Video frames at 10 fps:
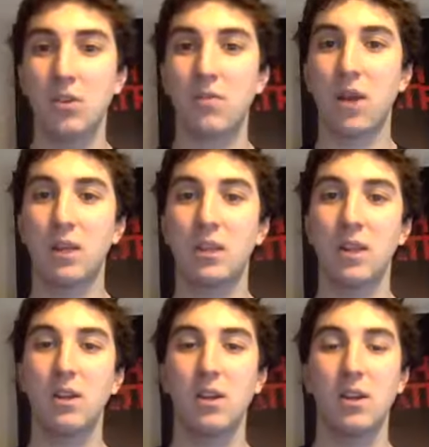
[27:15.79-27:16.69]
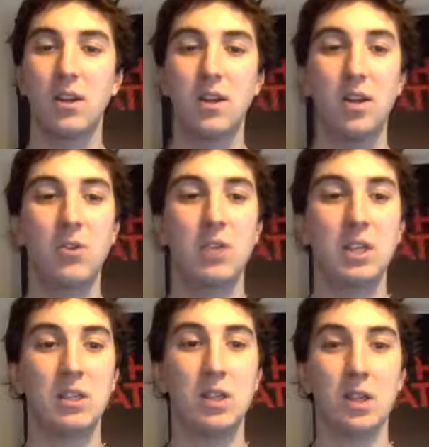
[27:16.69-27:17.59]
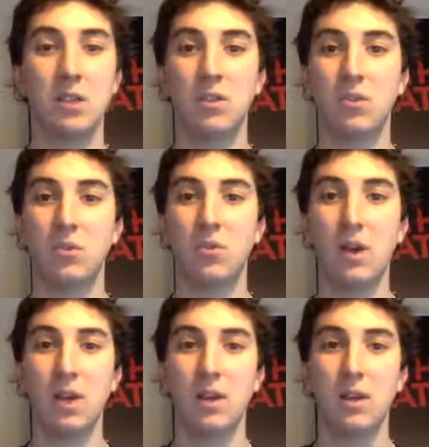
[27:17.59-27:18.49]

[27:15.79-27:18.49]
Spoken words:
the writer, uses in the story.